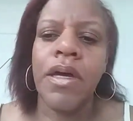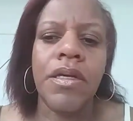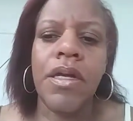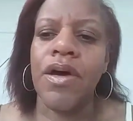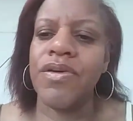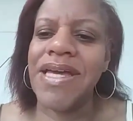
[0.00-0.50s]

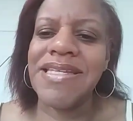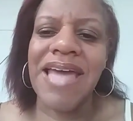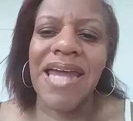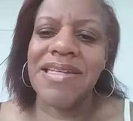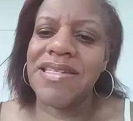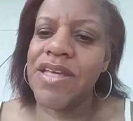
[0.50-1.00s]
You know, that's
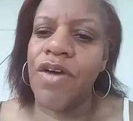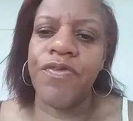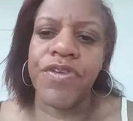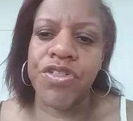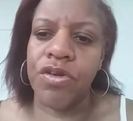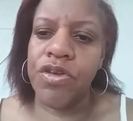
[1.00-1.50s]
kind of
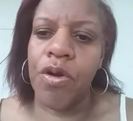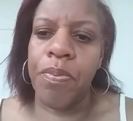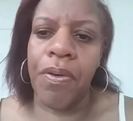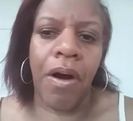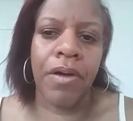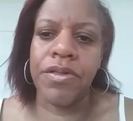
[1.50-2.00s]
selfish on your
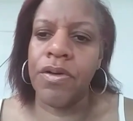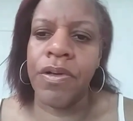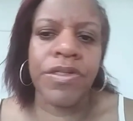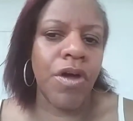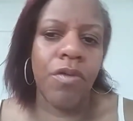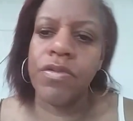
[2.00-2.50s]
part, though.
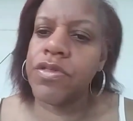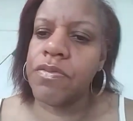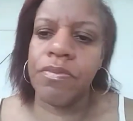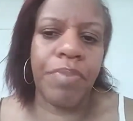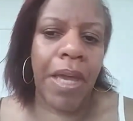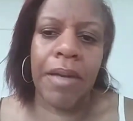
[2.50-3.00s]
And
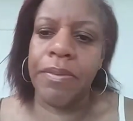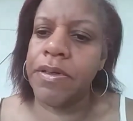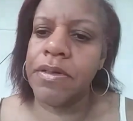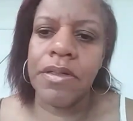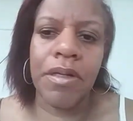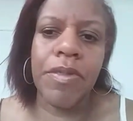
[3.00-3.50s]
don't,
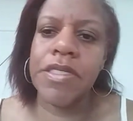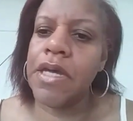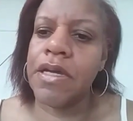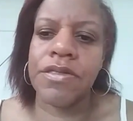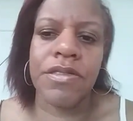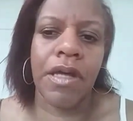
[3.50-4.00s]
baby, let me
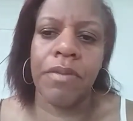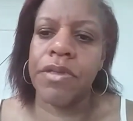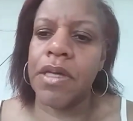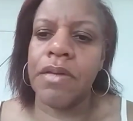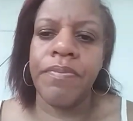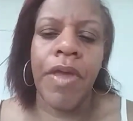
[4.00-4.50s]
tell you
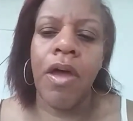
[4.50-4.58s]
something.